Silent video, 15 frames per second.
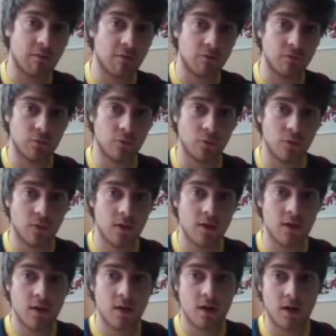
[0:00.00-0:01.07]
a full
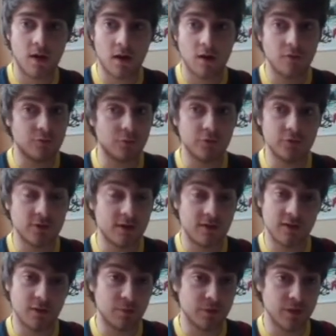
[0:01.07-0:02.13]
set of
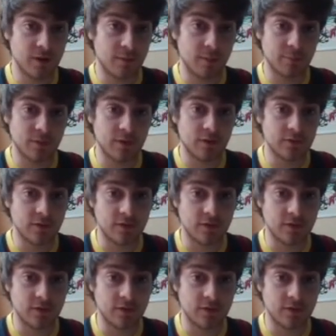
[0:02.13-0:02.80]
double game week players.